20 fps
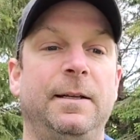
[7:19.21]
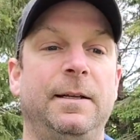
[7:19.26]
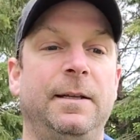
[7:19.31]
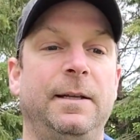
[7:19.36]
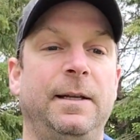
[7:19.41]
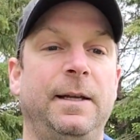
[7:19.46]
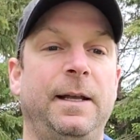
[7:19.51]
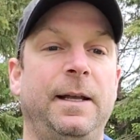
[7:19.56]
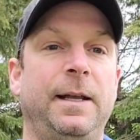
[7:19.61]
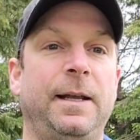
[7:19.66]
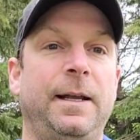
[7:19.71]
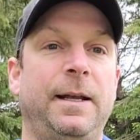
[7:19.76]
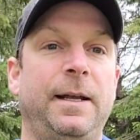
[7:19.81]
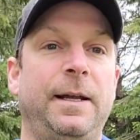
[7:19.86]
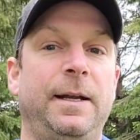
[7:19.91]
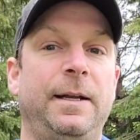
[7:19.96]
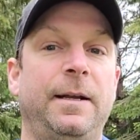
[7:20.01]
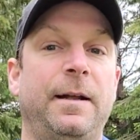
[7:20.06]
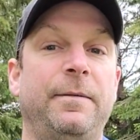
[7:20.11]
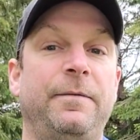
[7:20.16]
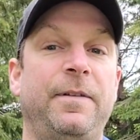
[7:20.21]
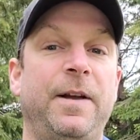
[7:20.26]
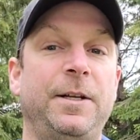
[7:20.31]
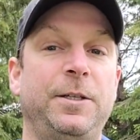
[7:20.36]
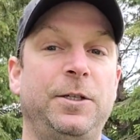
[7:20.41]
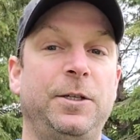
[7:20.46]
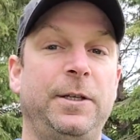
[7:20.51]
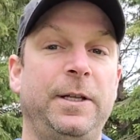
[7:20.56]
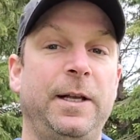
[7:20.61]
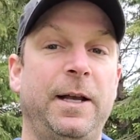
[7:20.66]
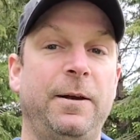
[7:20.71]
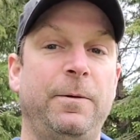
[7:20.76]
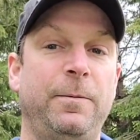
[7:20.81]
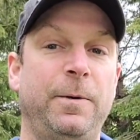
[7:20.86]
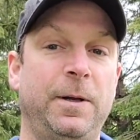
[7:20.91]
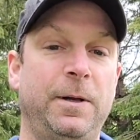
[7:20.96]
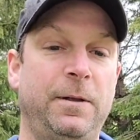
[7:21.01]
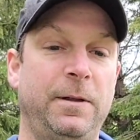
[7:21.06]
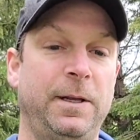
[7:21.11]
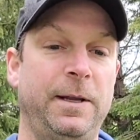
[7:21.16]
And eventually I
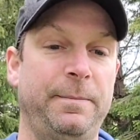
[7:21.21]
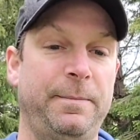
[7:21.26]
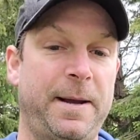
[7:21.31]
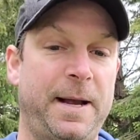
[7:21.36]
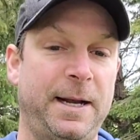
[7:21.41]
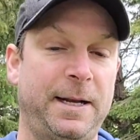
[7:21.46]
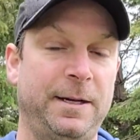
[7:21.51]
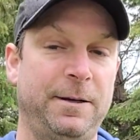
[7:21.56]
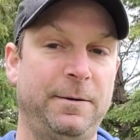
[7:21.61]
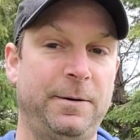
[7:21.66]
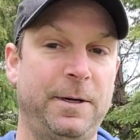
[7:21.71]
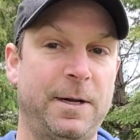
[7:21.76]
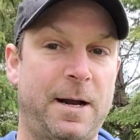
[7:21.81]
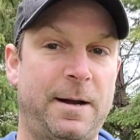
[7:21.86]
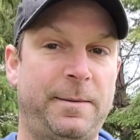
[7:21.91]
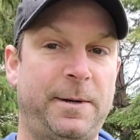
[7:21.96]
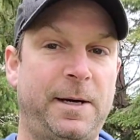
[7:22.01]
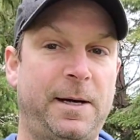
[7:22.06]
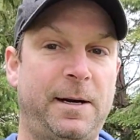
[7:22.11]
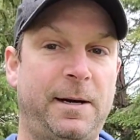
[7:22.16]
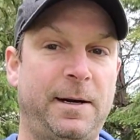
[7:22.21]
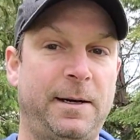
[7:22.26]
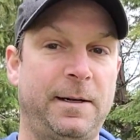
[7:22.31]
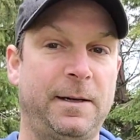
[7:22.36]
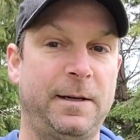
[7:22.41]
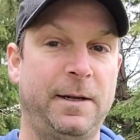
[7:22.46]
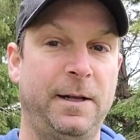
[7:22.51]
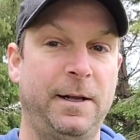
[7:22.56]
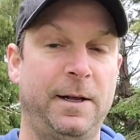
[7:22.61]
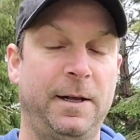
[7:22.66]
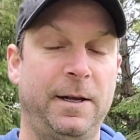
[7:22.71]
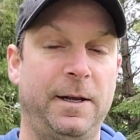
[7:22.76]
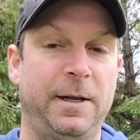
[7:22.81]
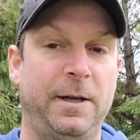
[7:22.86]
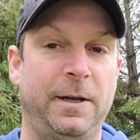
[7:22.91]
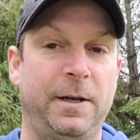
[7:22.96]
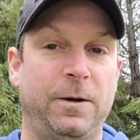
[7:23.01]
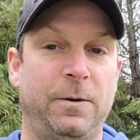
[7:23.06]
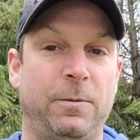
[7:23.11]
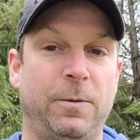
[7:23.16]
will get back into a Yamaha
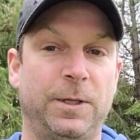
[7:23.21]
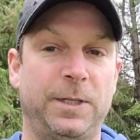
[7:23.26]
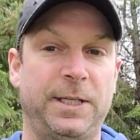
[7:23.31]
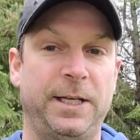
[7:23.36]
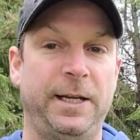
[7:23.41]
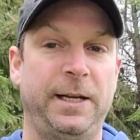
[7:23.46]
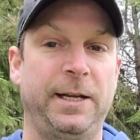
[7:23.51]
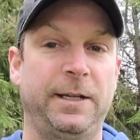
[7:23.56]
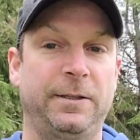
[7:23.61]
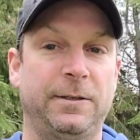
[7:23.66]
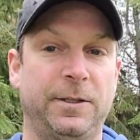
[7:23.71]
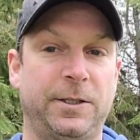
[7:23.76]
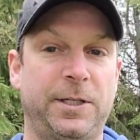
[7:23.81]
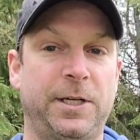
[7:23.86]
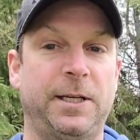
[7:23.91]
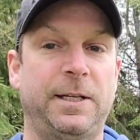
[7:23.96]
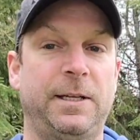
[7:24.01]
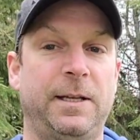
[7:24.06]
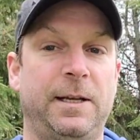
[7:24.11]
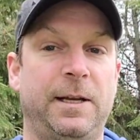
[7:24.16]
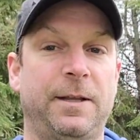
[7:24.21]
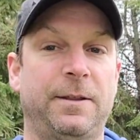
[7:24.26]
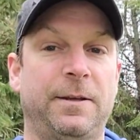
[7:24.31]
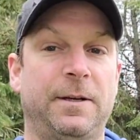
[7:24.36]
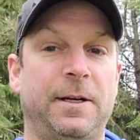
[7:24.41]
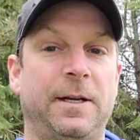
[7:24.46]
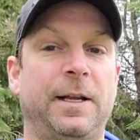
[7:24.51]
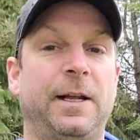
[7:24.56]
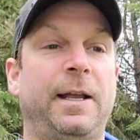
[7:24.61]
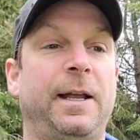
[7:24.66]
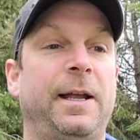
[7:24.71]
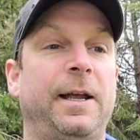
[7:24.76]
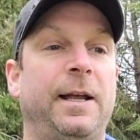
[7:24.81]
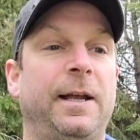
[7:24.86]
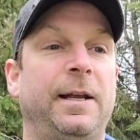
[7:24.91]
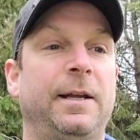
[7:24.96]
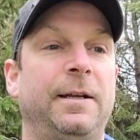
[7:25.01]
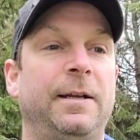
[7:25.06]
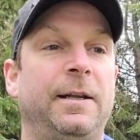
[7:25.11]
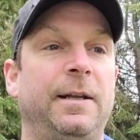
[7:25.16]
once they get their shit together
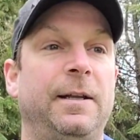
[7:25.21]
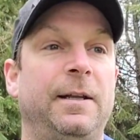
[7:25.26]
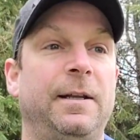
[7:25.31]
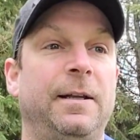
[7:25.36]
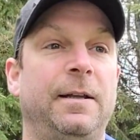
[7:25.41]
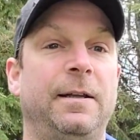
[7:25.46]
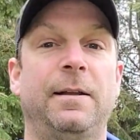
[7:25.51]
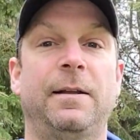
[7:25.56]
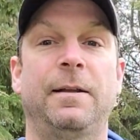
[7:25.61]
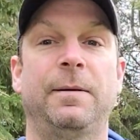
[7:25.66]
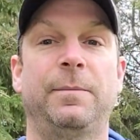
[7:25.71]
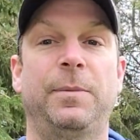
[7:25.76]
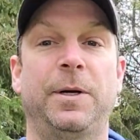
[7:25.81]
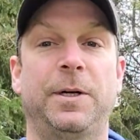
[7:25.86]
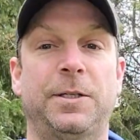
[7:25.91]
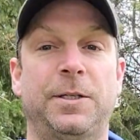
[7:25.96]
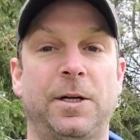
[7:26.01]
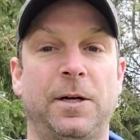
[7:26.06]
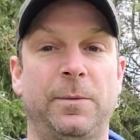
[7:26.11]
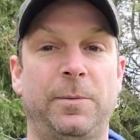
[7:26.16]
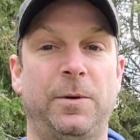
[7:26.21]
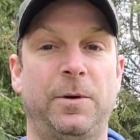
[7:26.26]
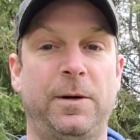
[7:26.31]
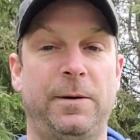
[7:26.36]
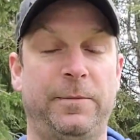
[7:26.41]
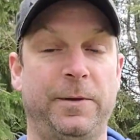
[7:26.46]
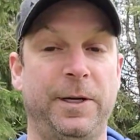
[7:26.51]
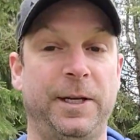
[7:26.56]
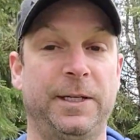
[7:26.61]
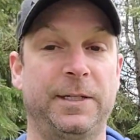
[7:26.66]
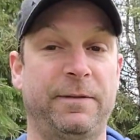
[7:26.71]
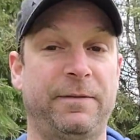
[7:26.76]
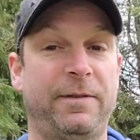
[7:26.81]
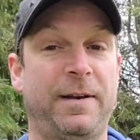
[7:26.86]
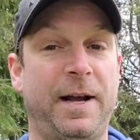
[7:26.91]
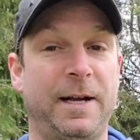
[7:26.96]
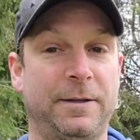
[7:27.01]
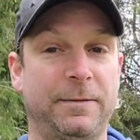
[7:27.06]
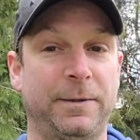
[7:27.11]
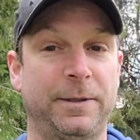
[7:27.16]
and put a turbo. I'm going to use a
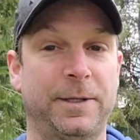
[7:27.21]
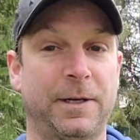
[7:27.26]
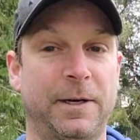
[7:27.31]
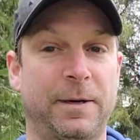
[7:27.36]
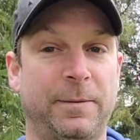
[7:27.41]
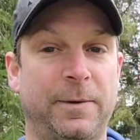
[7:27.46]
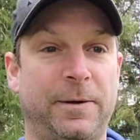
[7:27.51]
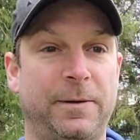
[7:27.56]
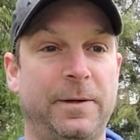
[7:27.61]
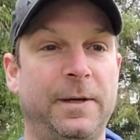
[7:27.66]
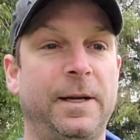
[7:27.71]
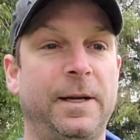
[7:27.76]
factory turbo,